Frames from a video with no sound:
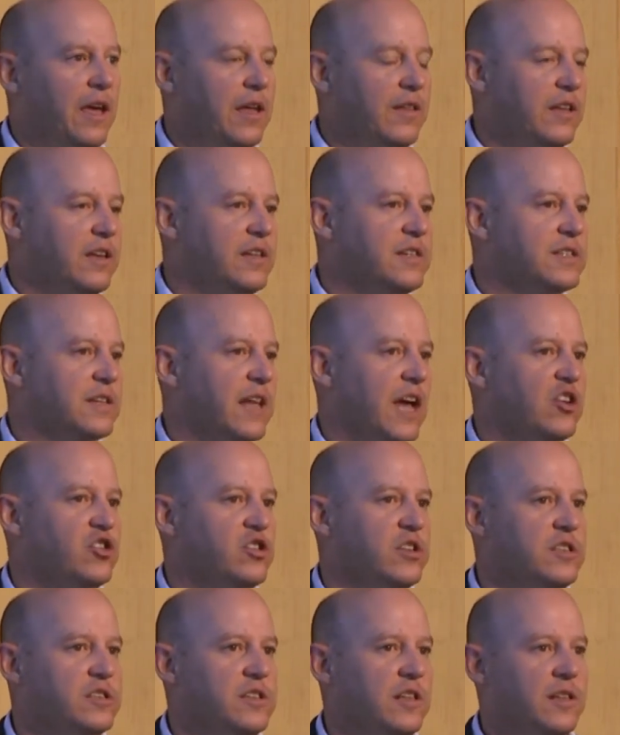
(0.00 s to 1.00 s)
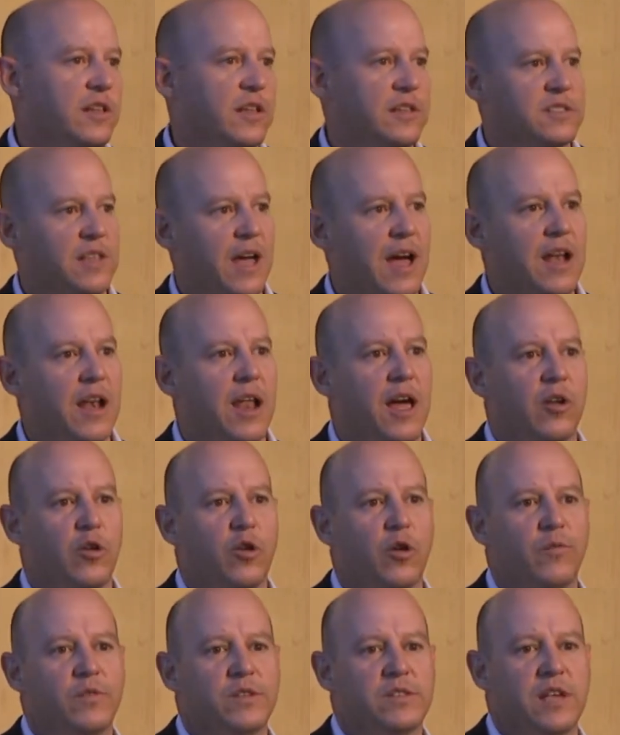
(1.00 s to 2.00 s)
the discussions, in the sideline
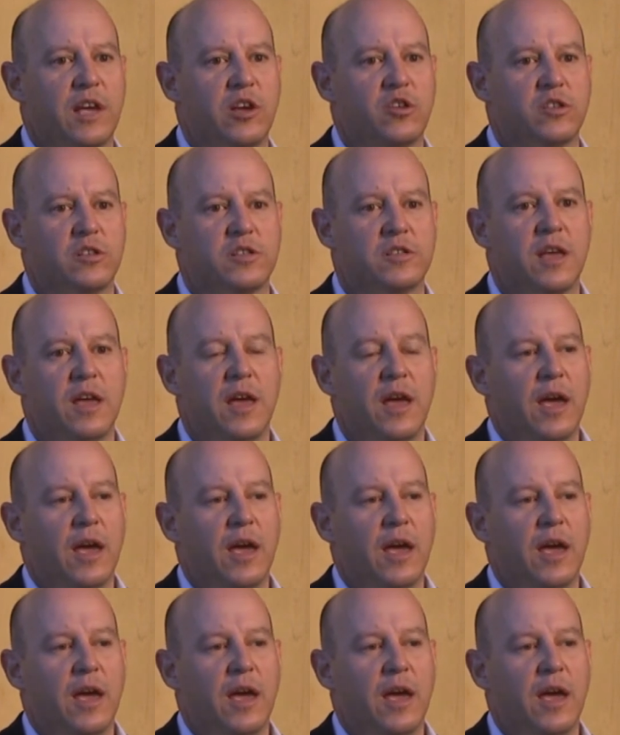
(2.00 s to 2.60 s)
conversations,